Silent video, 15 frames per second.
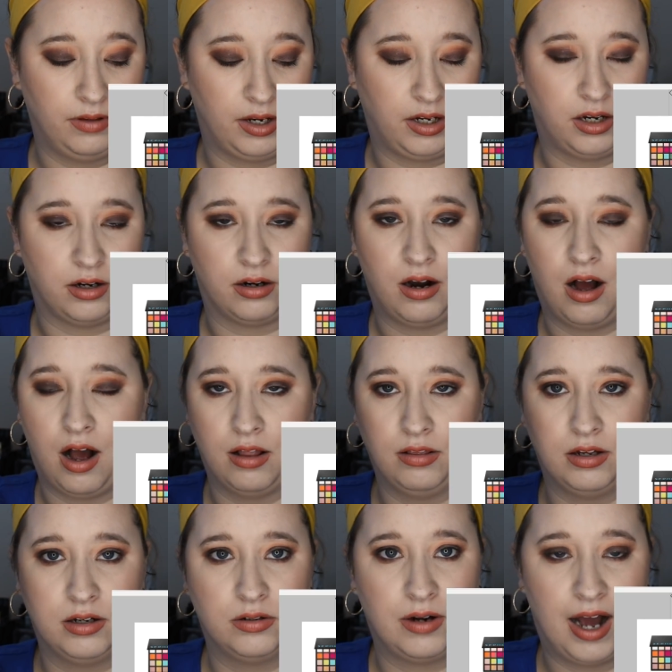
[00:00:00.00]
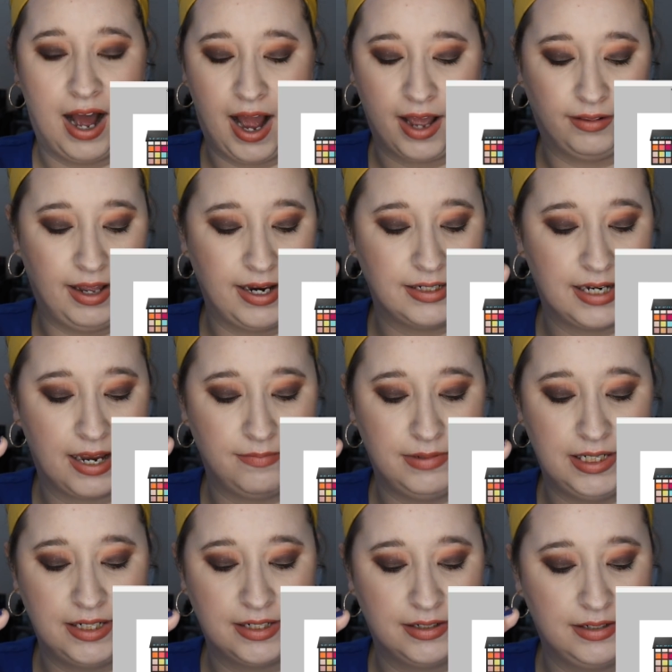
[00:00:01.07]
like your hollow highlight type
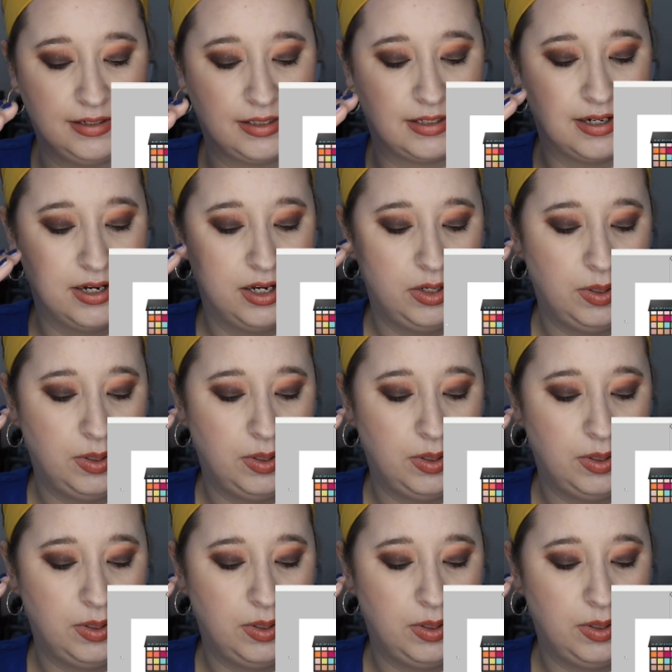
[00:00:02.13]
deals.